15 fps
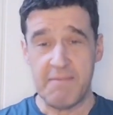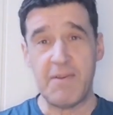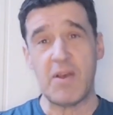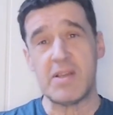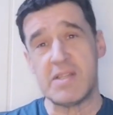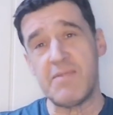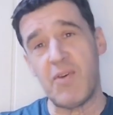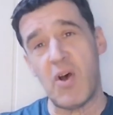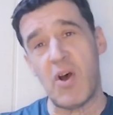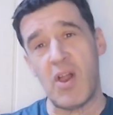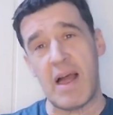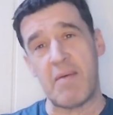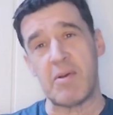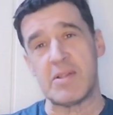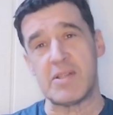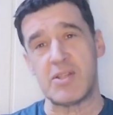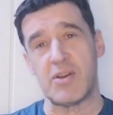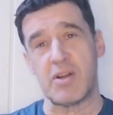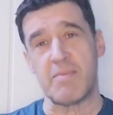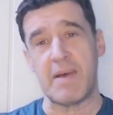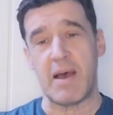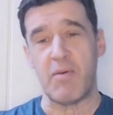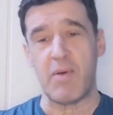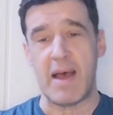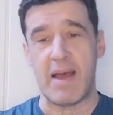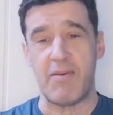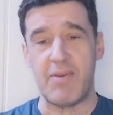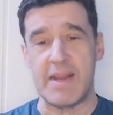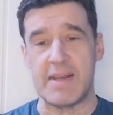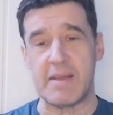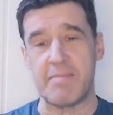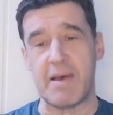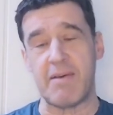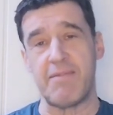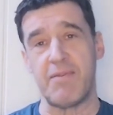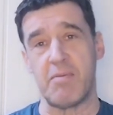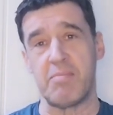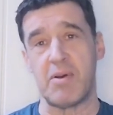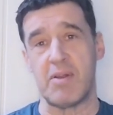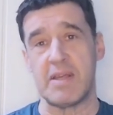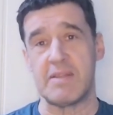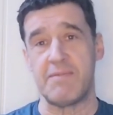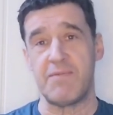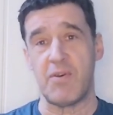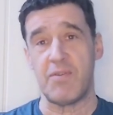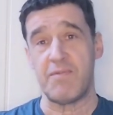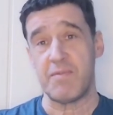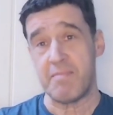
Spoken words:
First of all, I want to talk about why reading about football is fun.